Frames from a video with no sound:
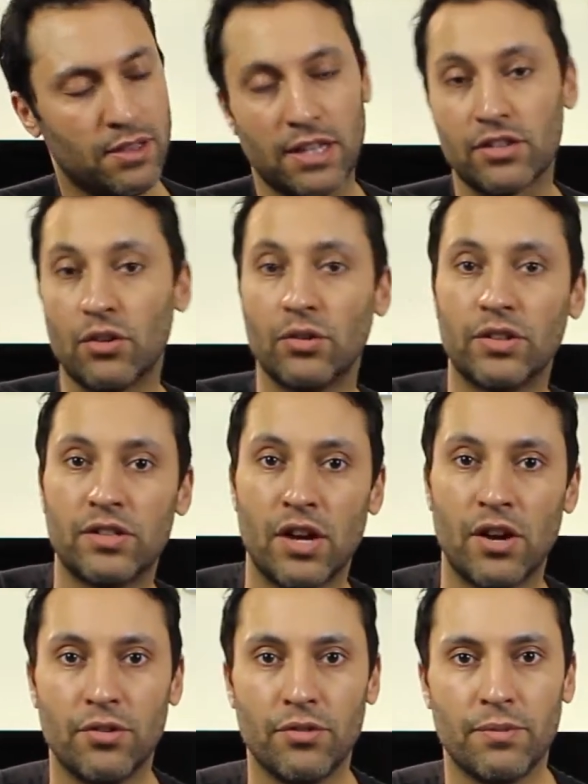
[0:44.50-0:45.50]
that's called a
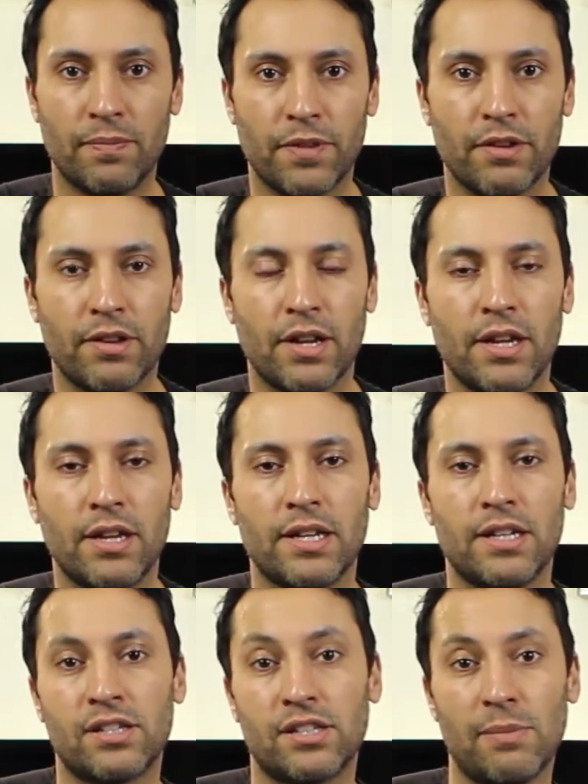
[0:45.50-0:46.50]
tone, okay?
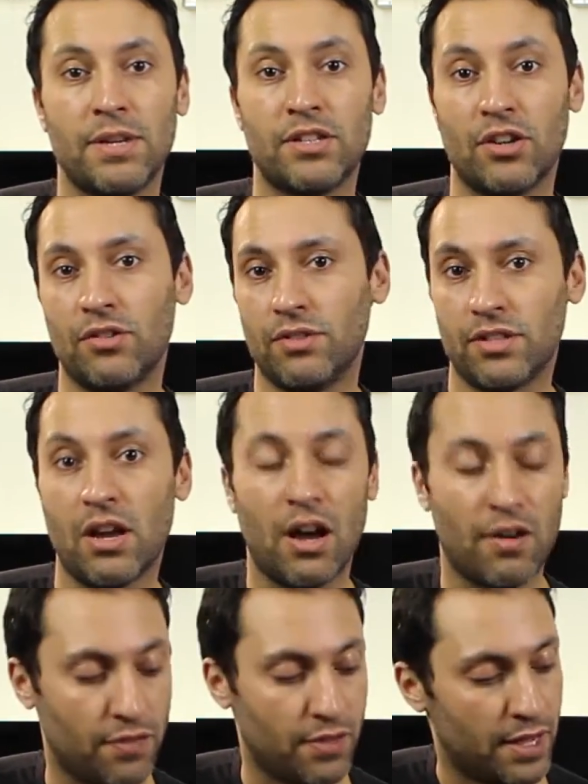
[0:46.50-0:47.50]
And a semitone is
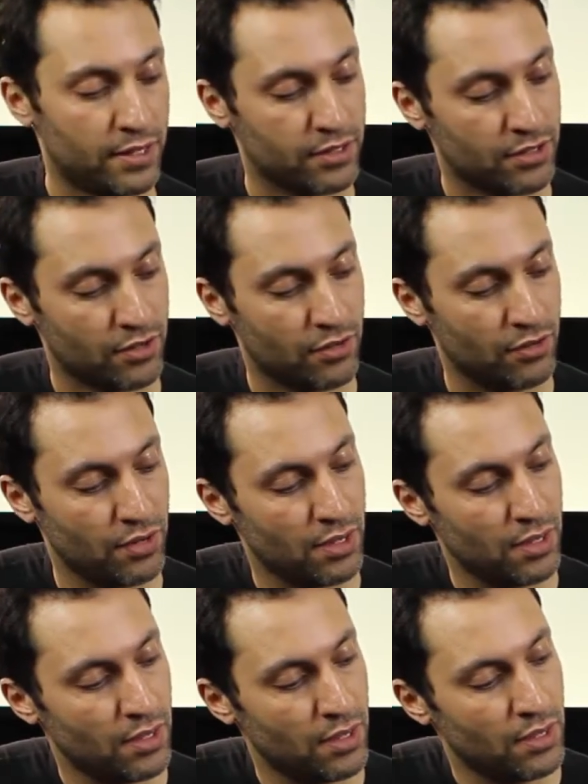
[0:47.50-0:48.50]
half that. So
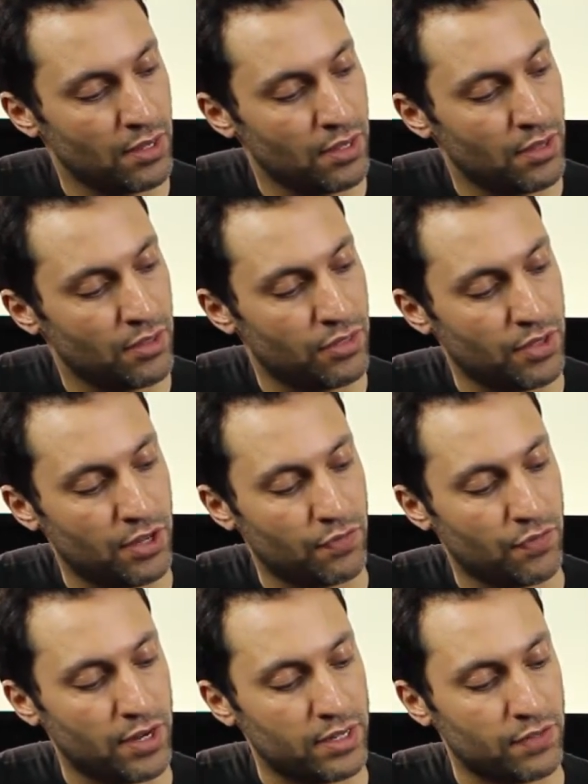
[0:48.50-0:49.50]
3rd
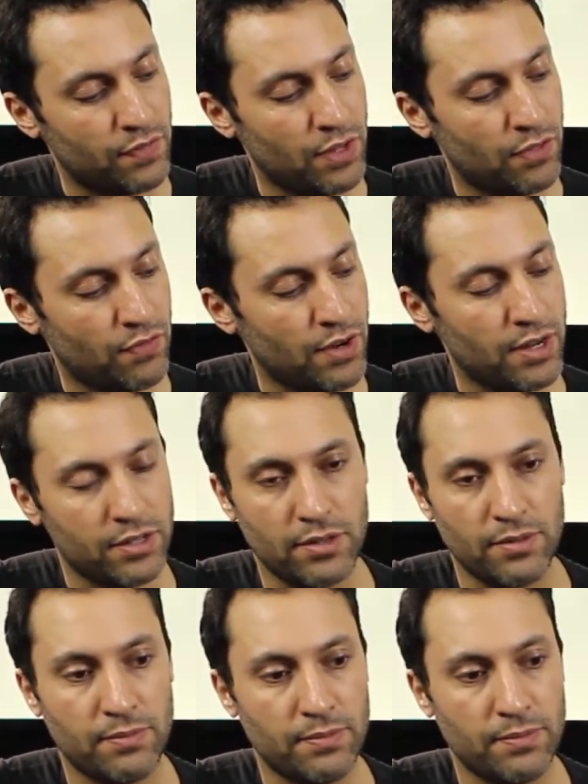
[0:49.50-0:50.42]
fret to 5th fret